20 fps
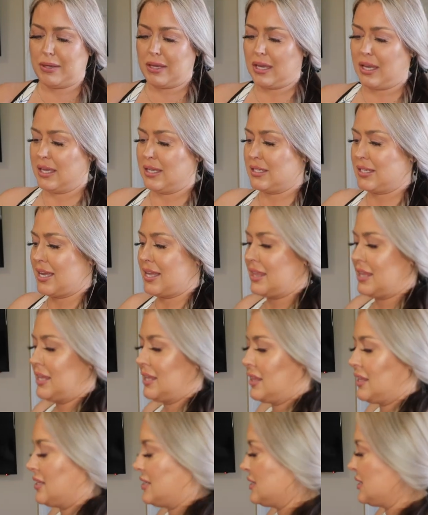because I
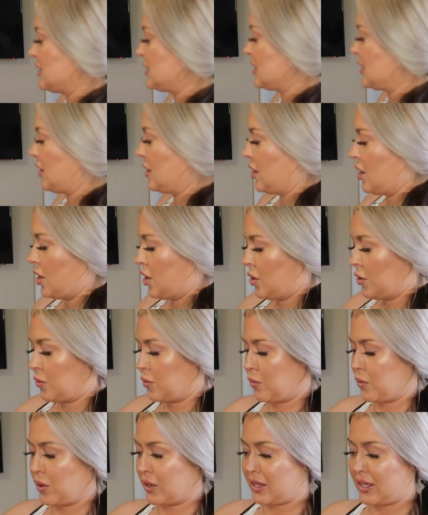think this is a
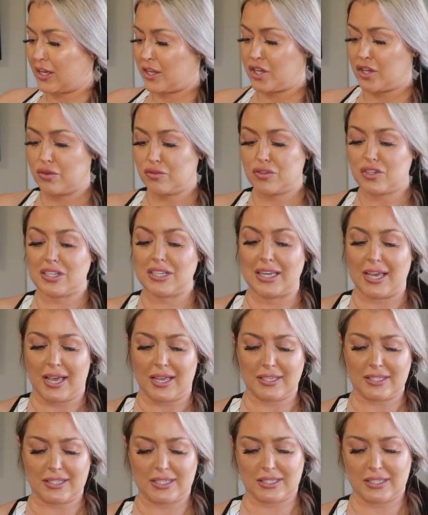really cute,
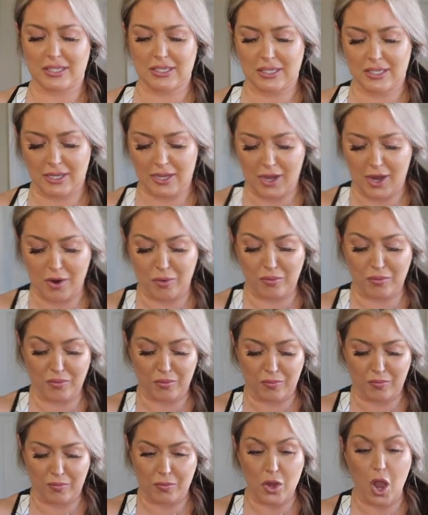yes, a,
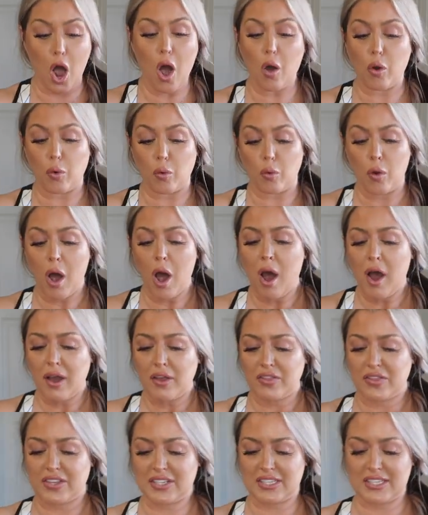no,
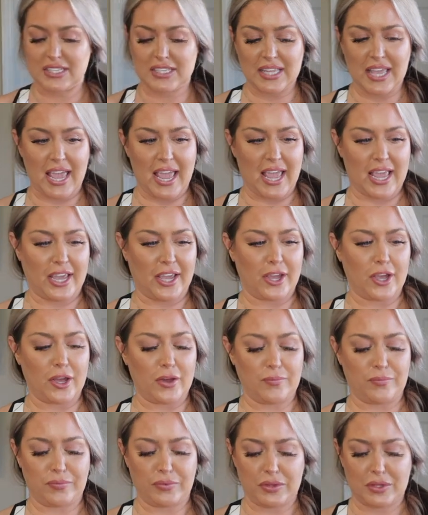this is a
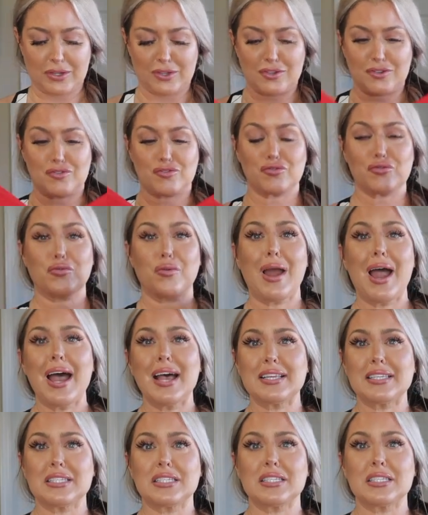
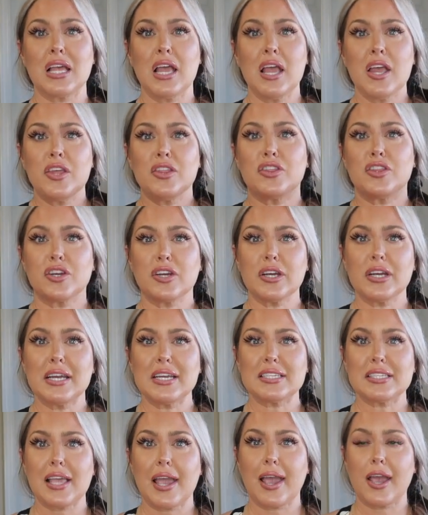dress. There
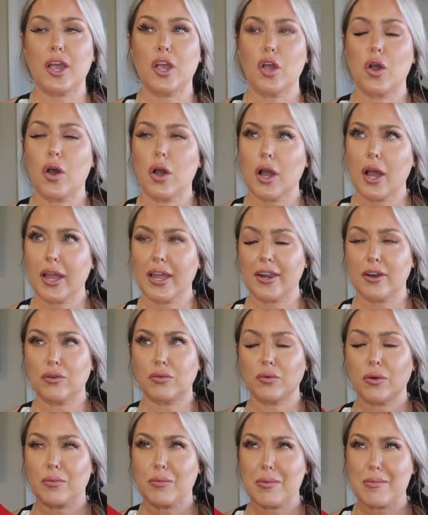is a, I
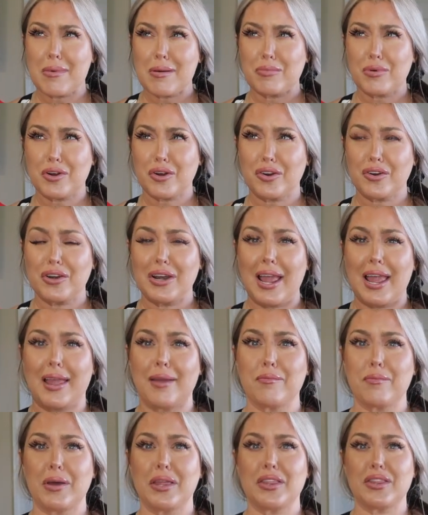don't remember her
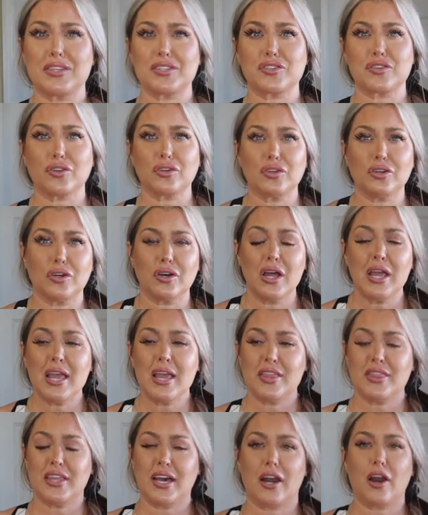name, but this girl
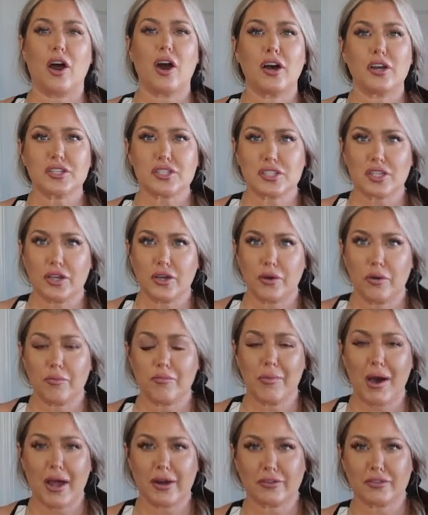that also
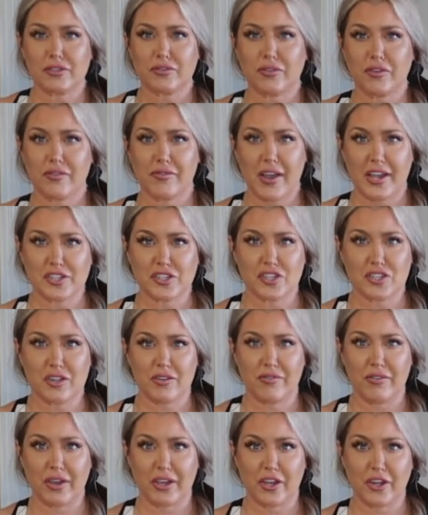models for Fashion
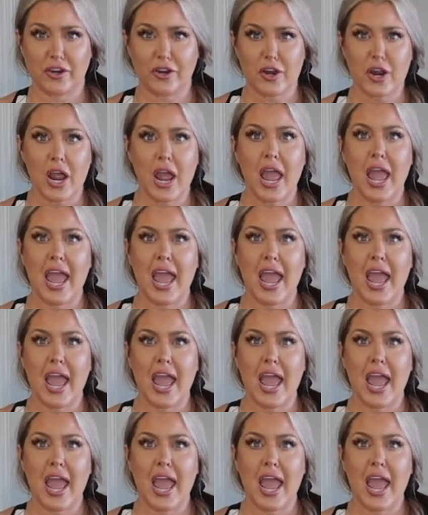to Figure,